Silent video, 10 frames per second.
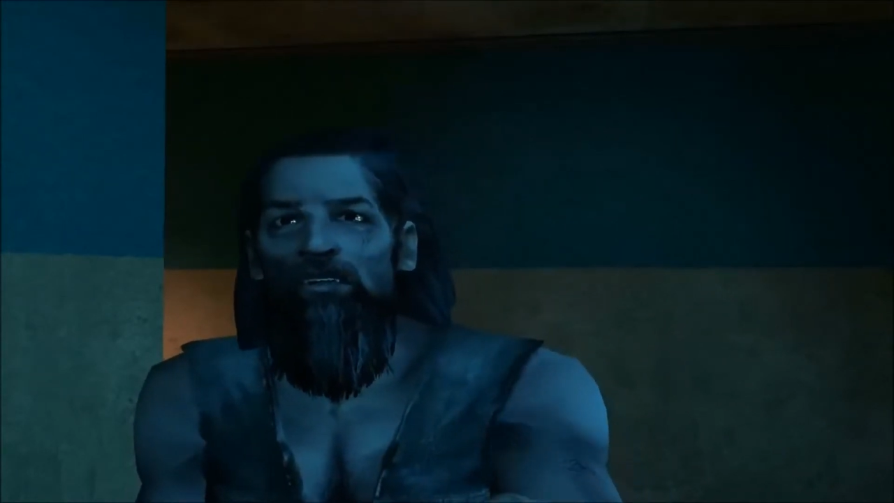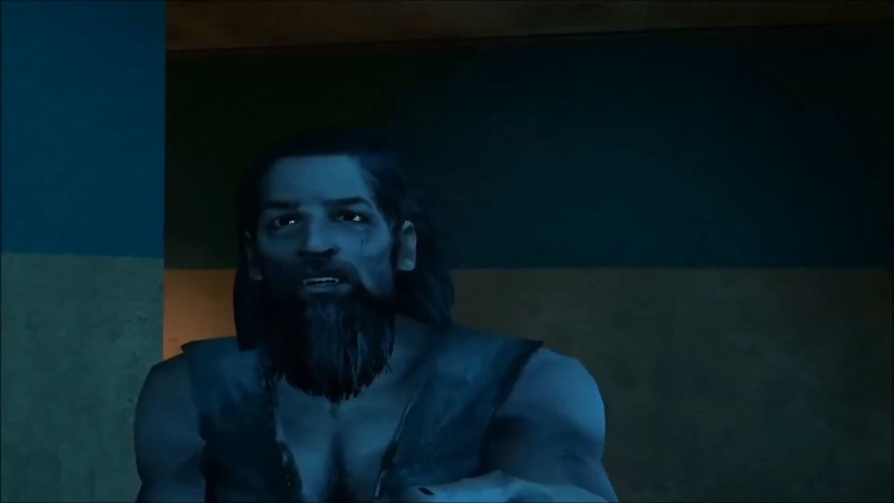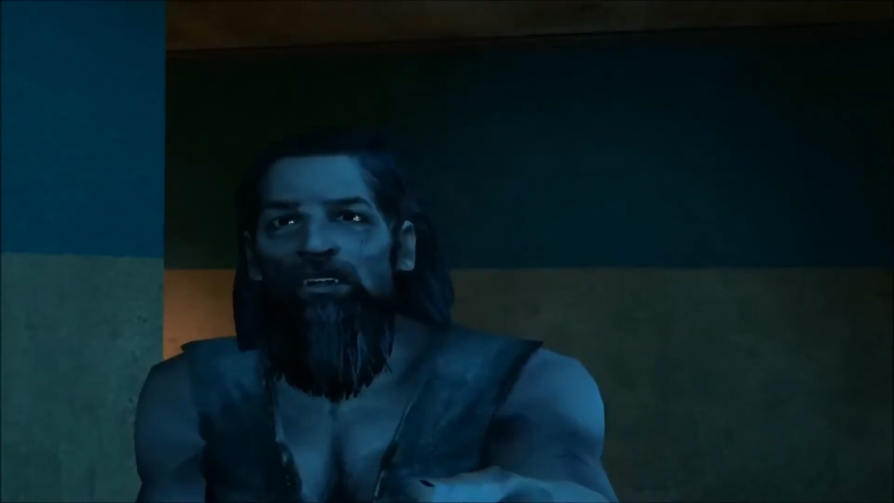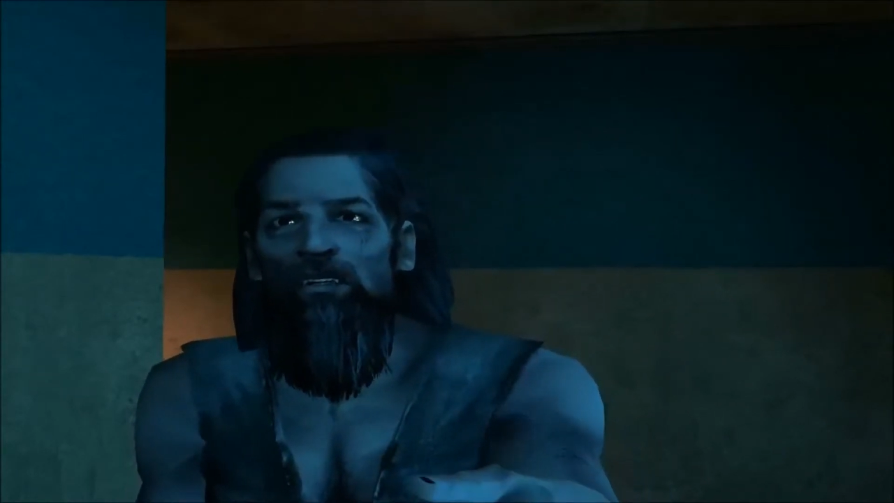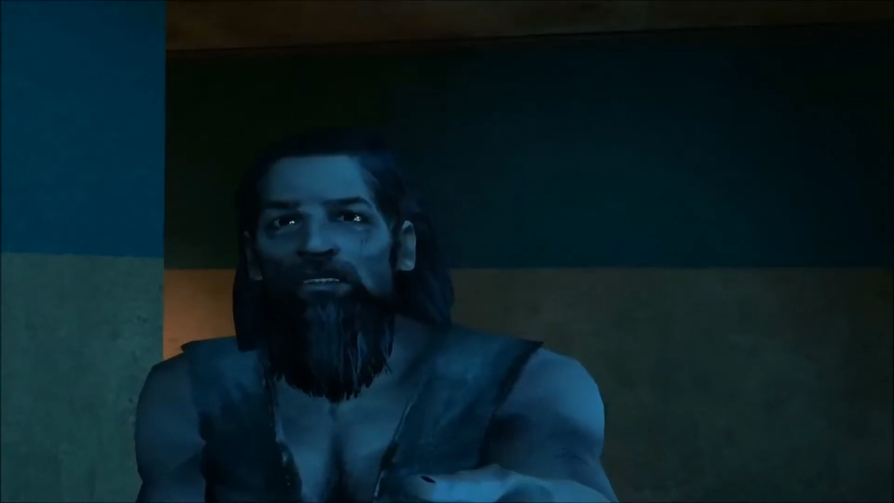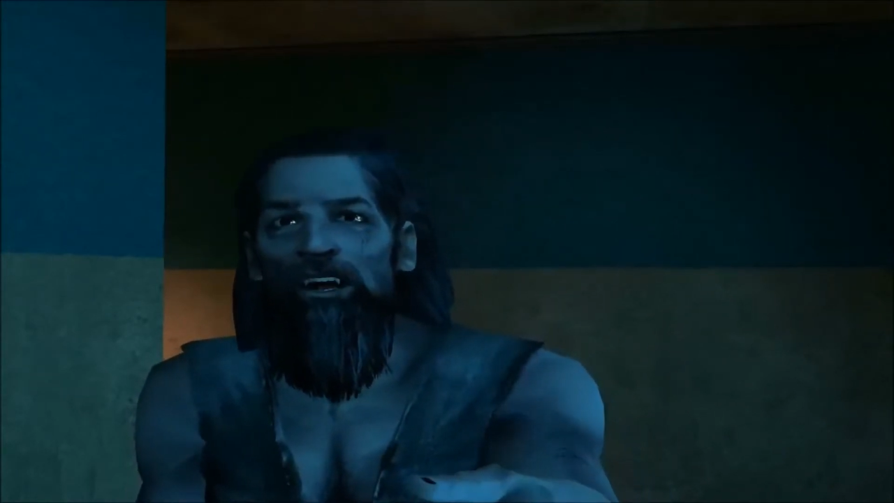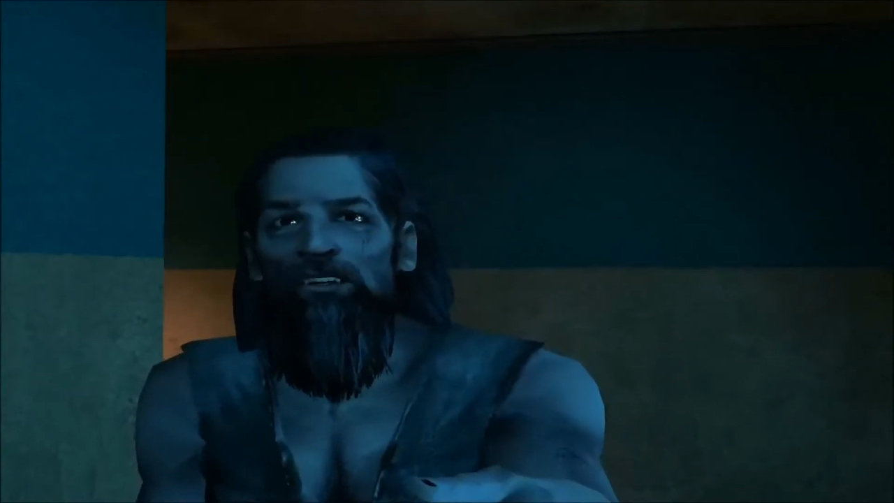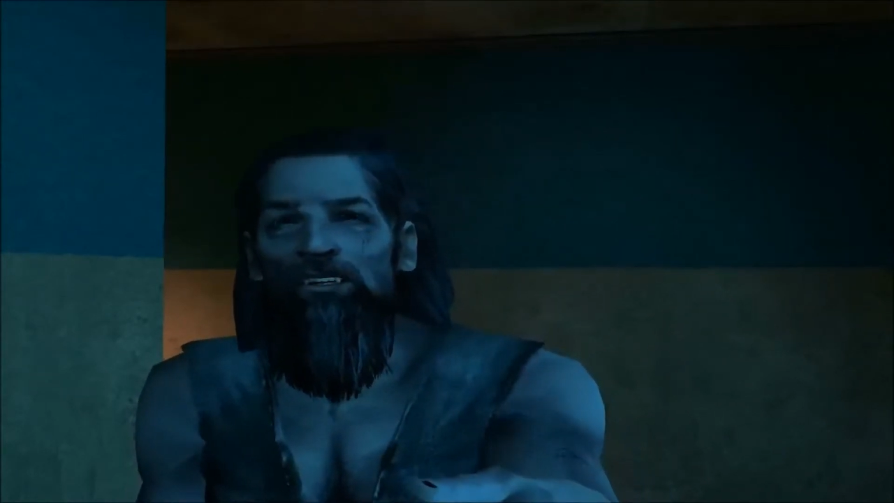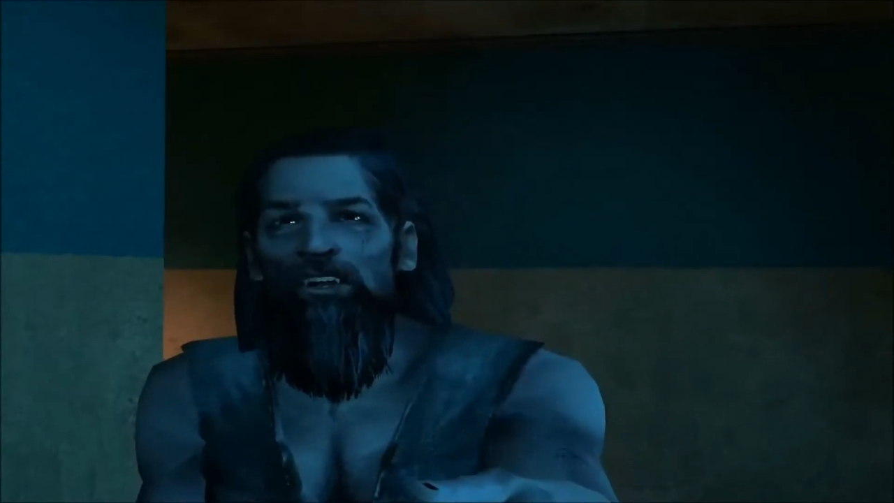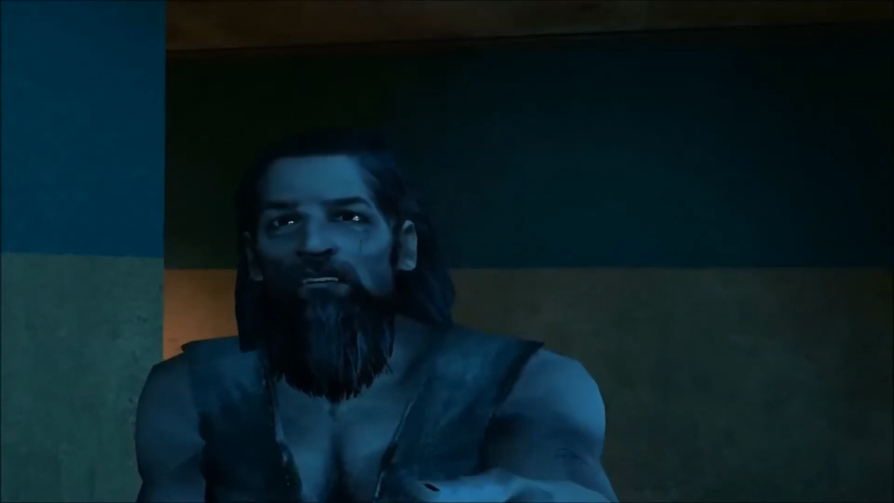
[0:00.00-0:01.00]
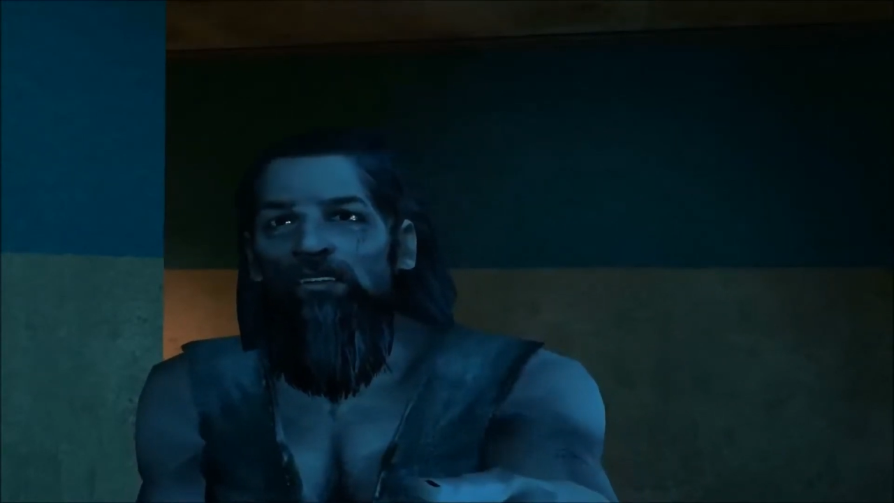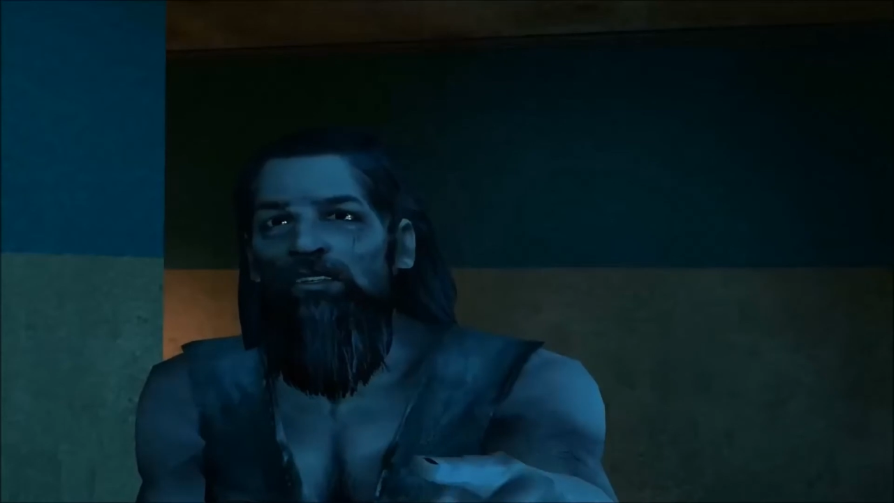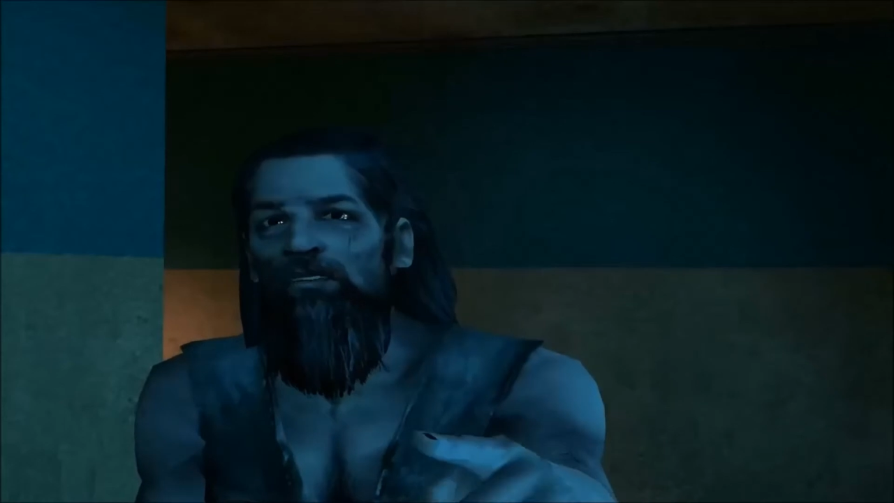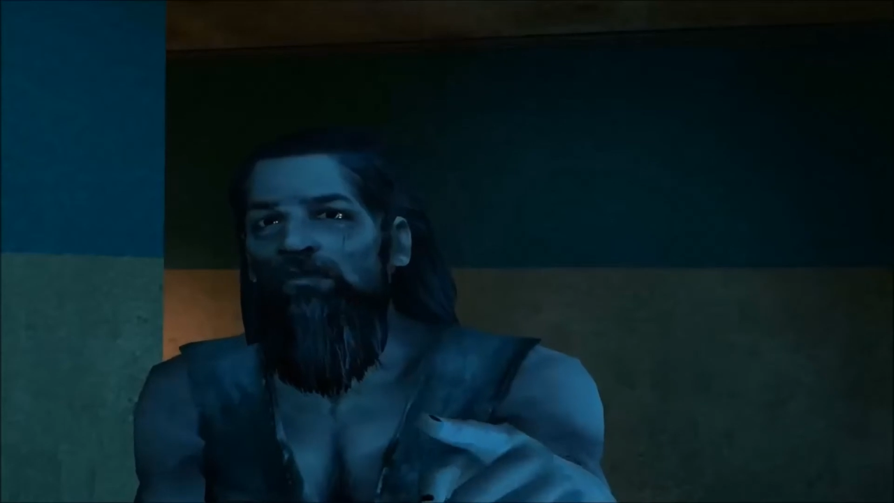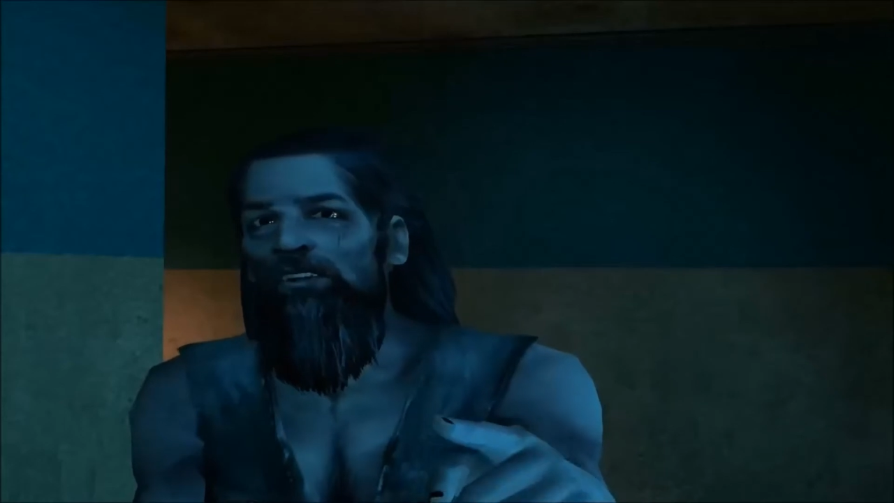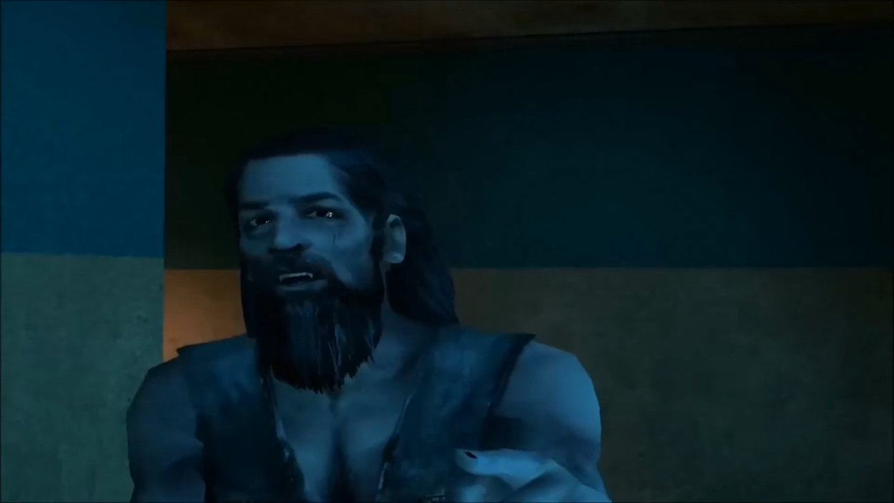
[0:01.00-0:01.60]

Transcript: You get us into the office.